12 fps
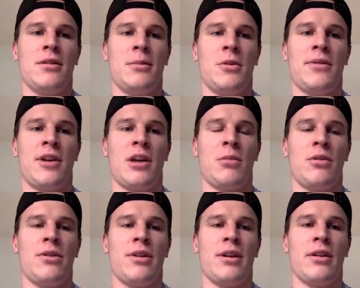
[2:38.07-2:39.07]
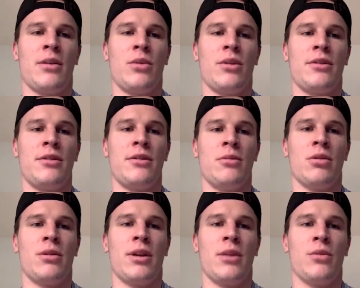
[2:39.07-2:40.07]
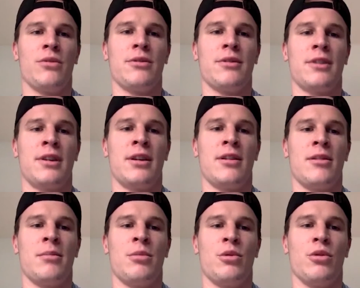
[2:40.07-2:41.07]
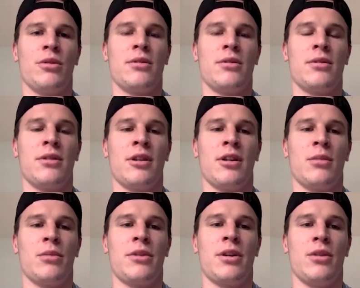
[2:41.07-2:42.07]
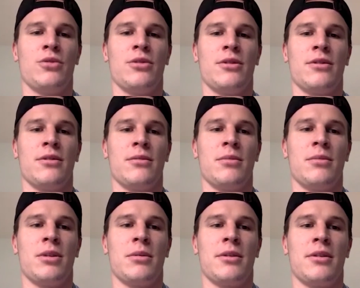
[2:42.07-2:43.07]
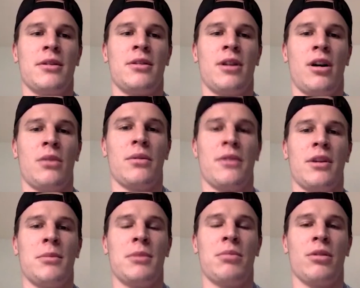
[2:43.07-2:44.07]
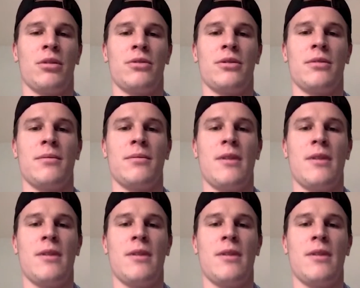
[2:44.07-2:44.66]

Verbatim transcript: valuable thing I wanted to do at Pro Day was just to get on the board with coaches and be able to talk with them in person,